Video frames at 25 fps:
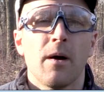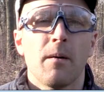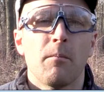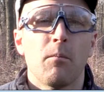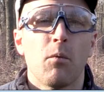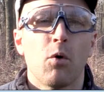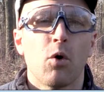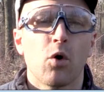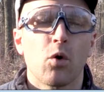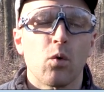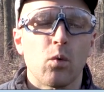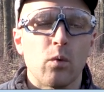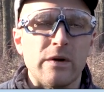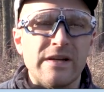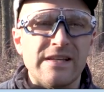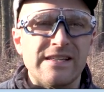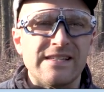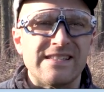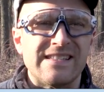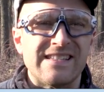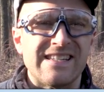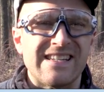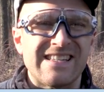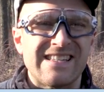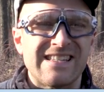more
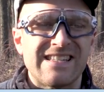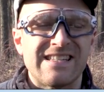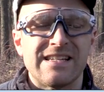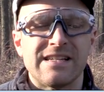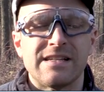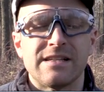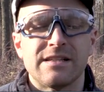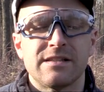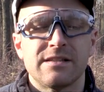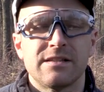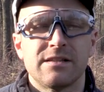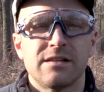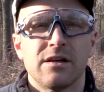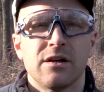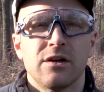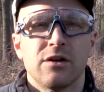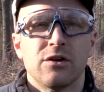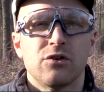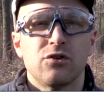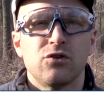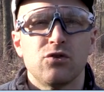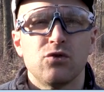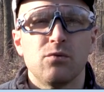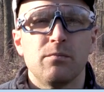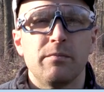resistance
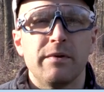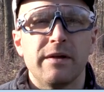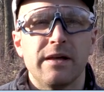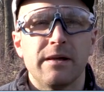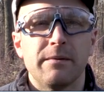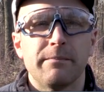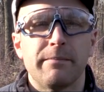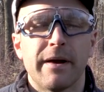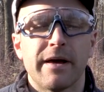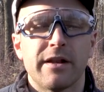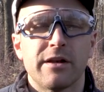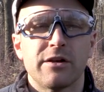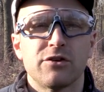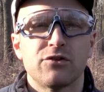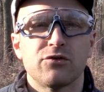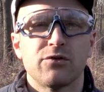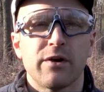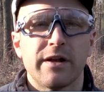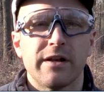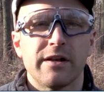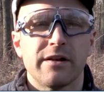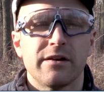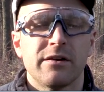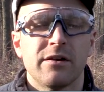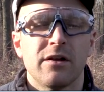to being
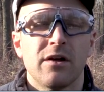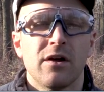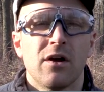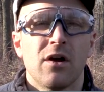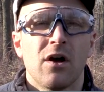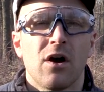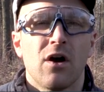penetrated